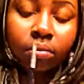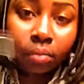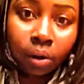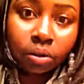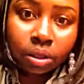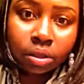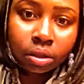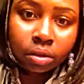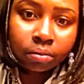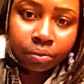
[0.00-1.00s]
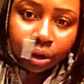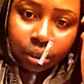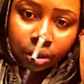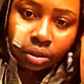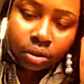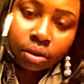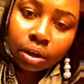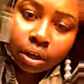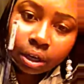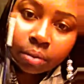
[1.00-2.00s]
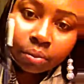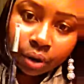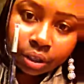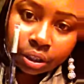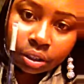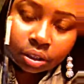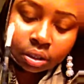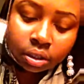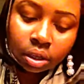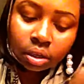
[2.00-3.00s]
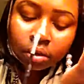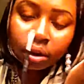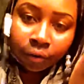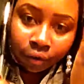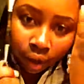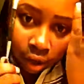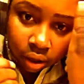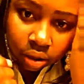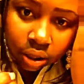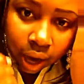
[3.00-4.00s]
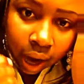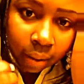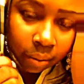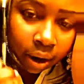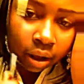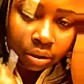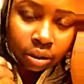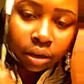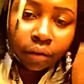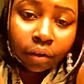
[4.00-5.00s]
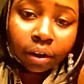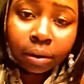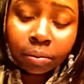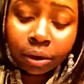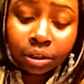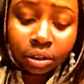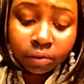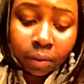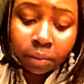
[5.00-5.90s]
most of the brush. You're going to need brushes. If you're getting into your eyebrows and stuff, you're going to need brushes for